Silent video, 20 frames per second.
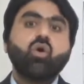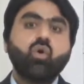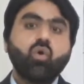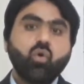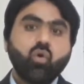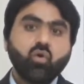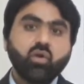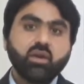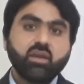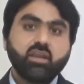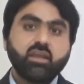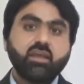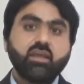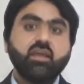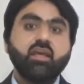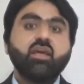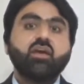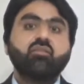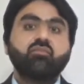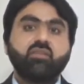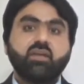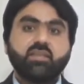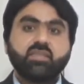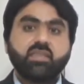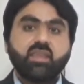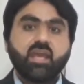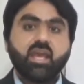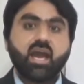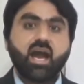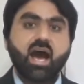only when
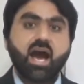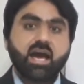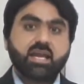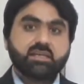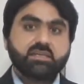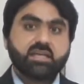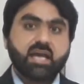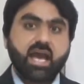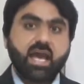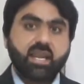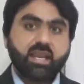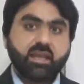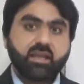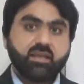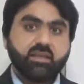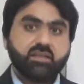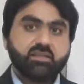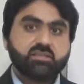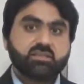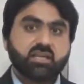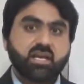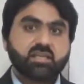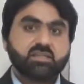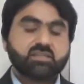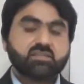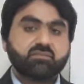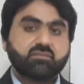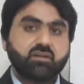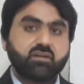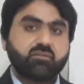they are directly
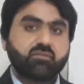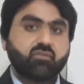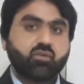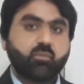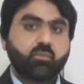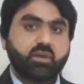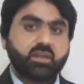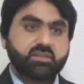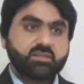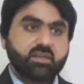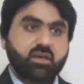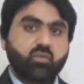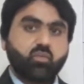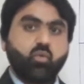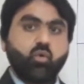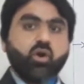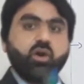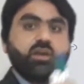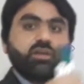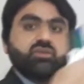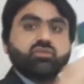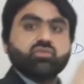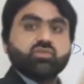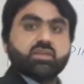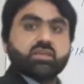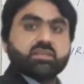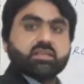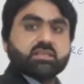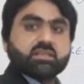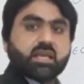transferred from reservoir to
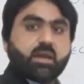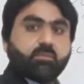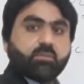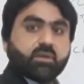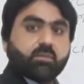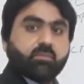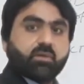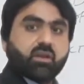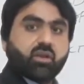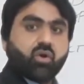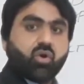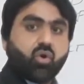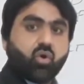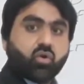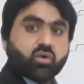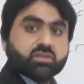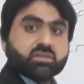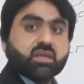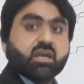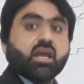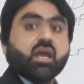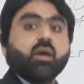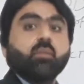the susceptible host